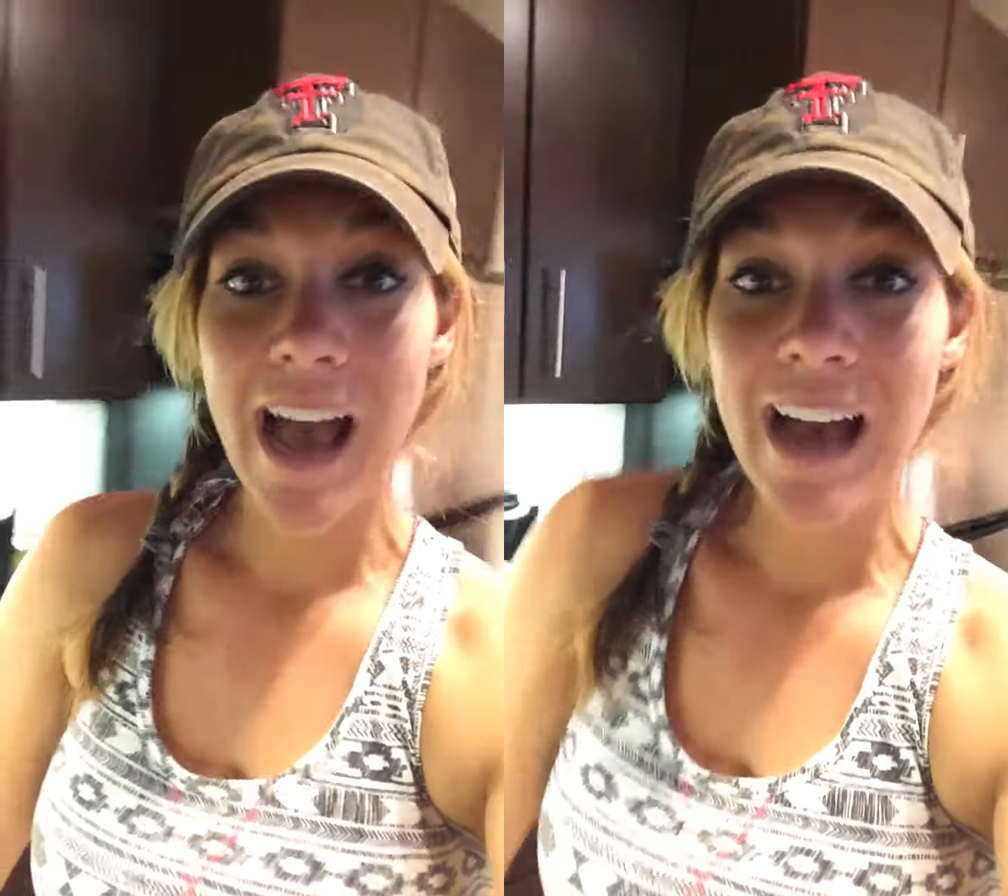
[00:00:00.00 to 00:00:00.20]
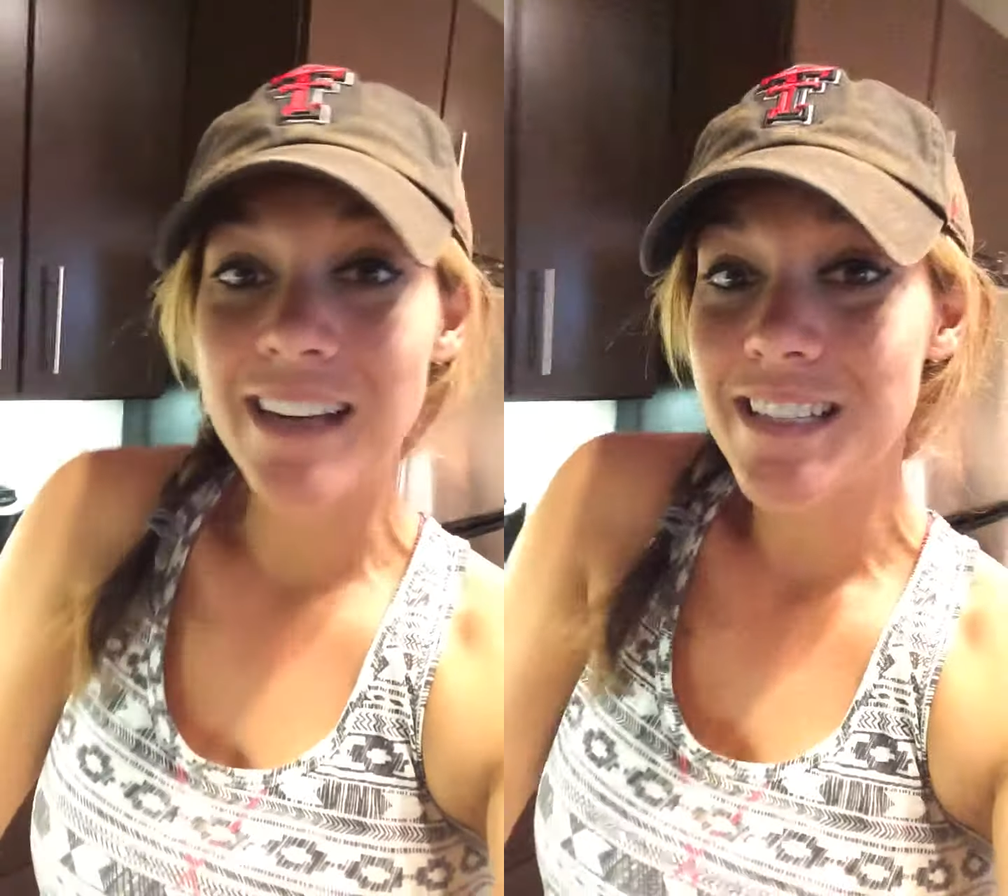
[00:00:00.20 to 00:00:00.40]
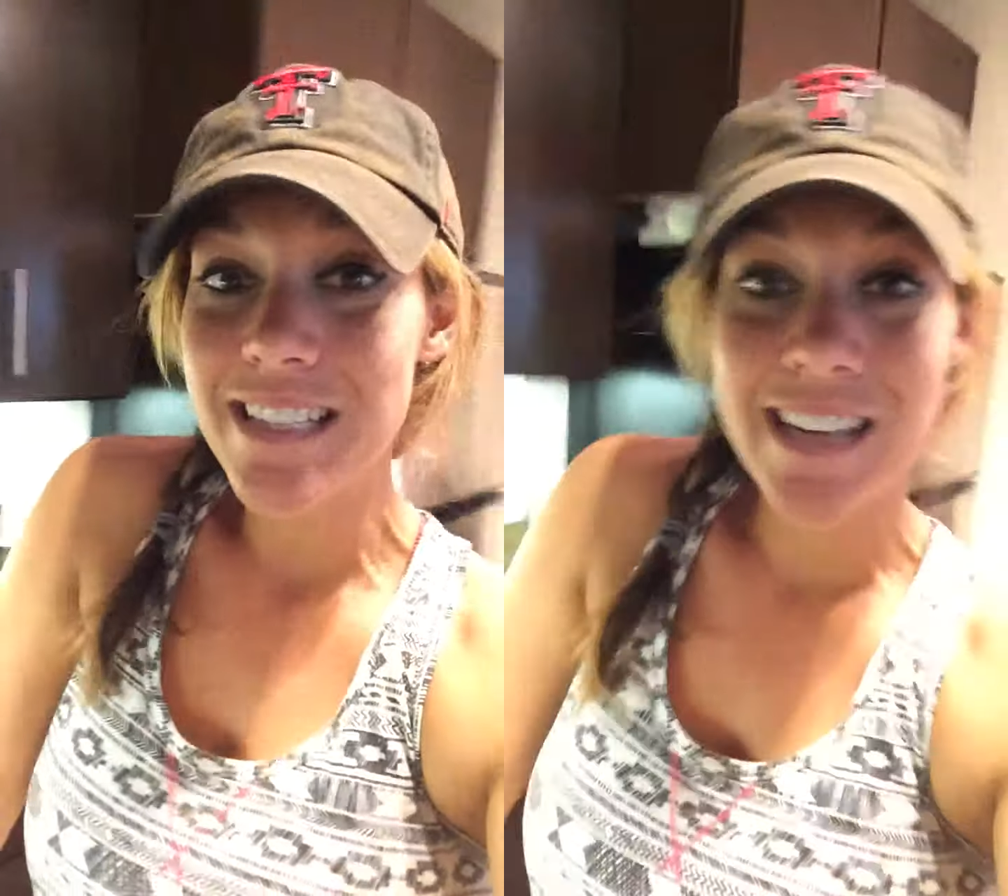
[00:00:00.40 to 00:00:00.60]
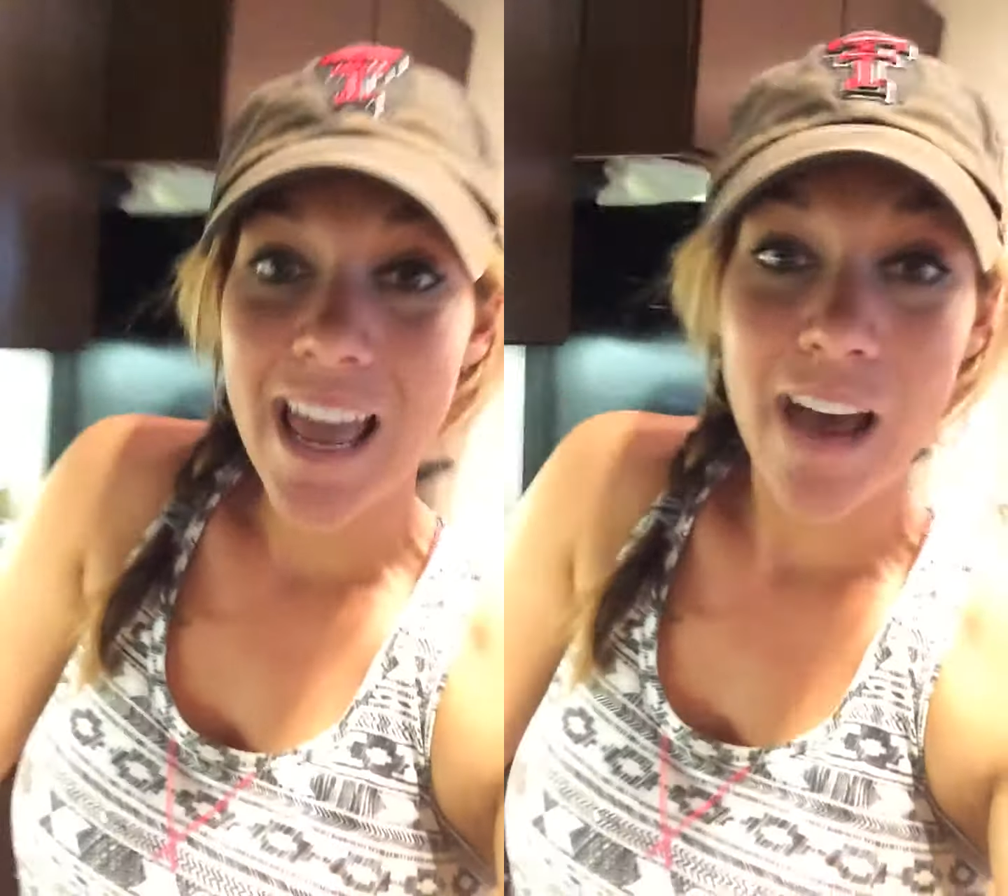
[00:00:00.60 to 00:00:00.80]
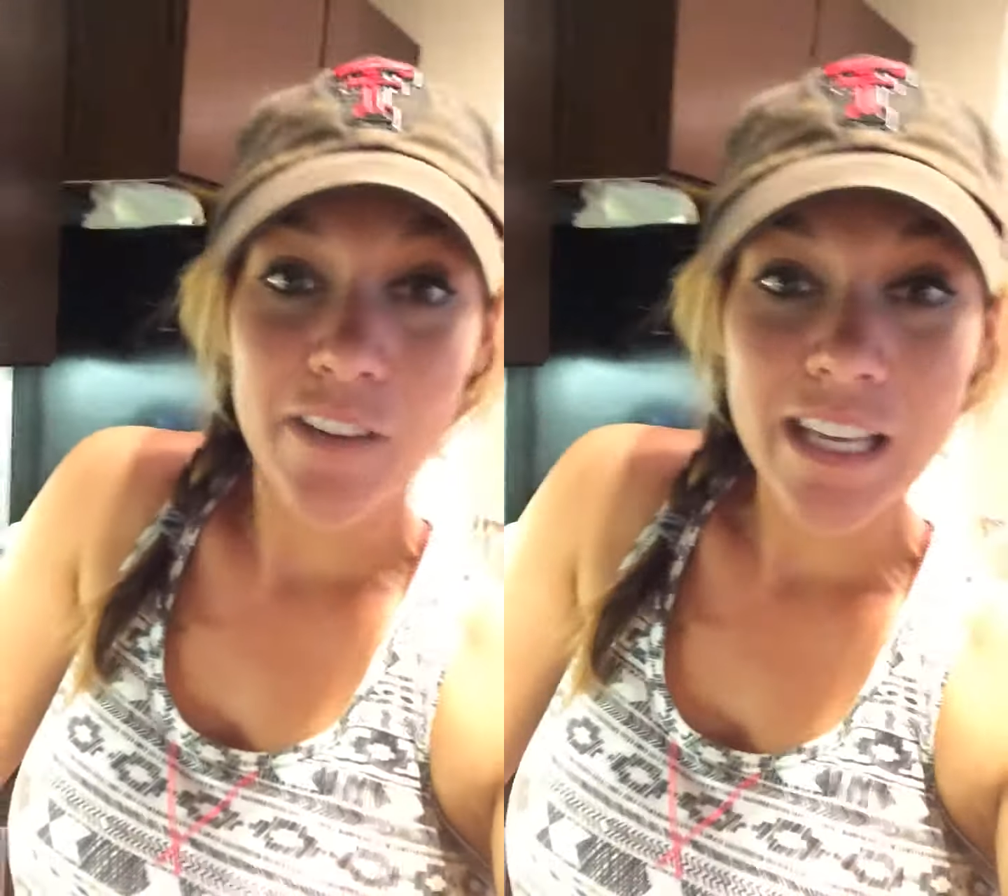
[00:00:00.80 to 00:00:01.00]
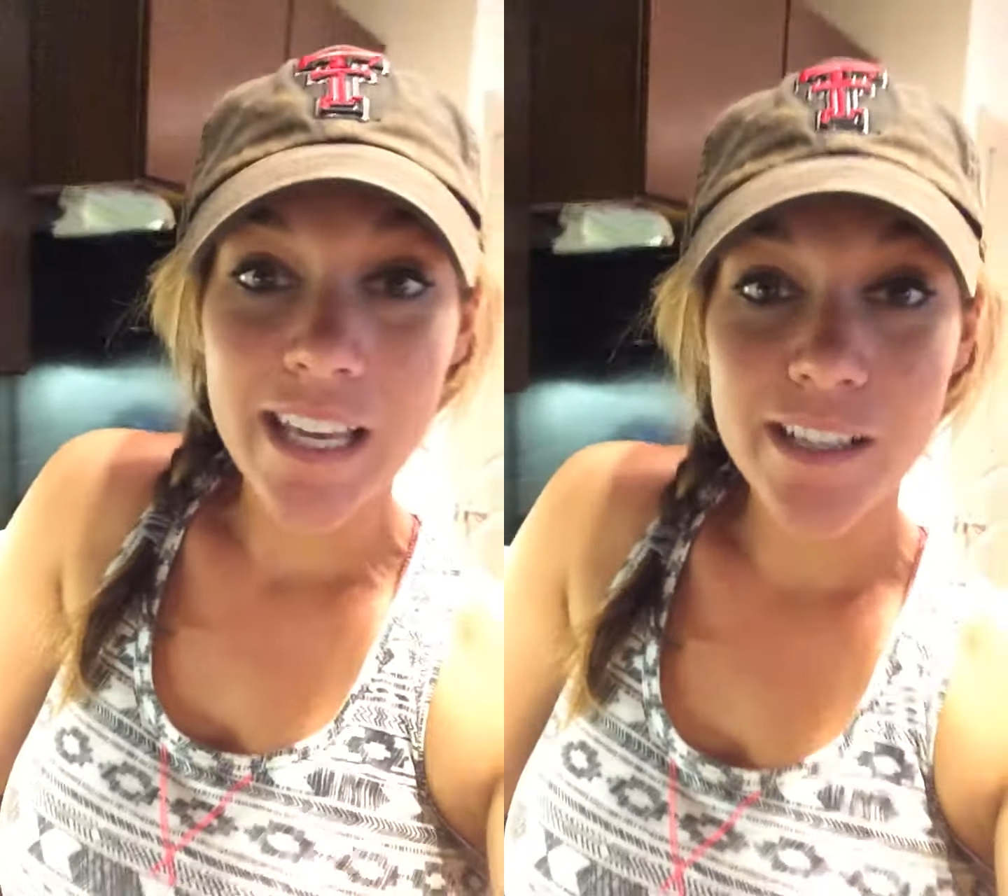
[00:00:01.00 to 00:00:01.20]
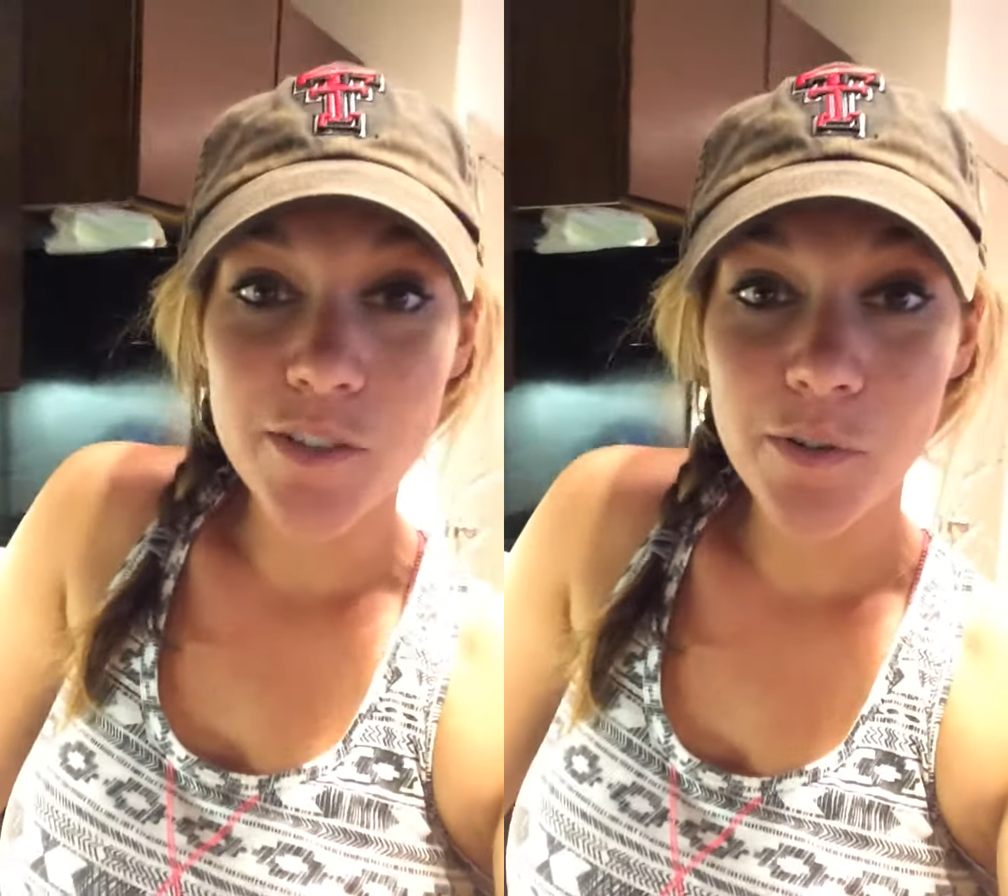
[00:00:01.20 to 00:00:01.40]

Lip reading: I just didn't have any canned